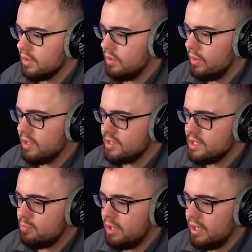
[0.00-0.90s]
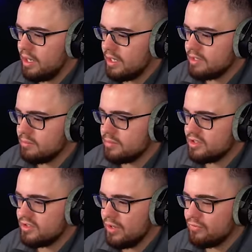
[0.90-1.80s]
Wait, has this plant got some
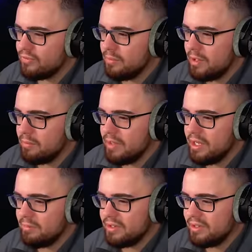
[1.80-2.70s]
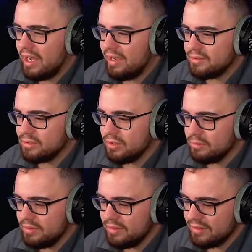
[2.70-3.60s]
stuff to make me hypnotized or
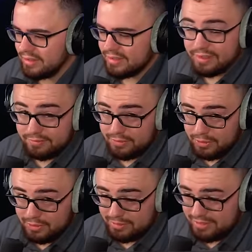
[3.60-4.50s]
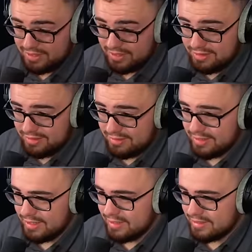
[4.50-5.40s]
something? You know what I'm saying?
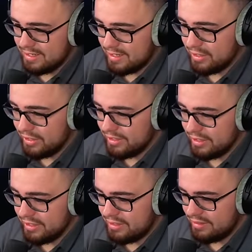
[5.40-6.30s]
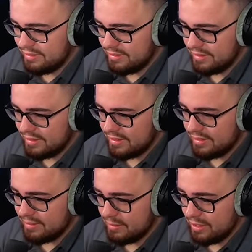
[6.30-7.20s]
Is that good good?
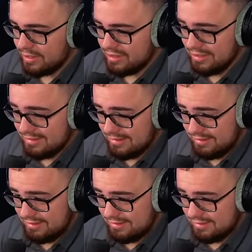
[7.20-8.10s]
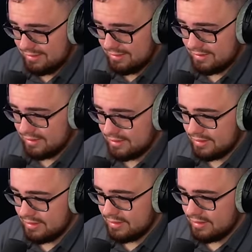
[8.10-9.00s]
Is some of that good good? Okay,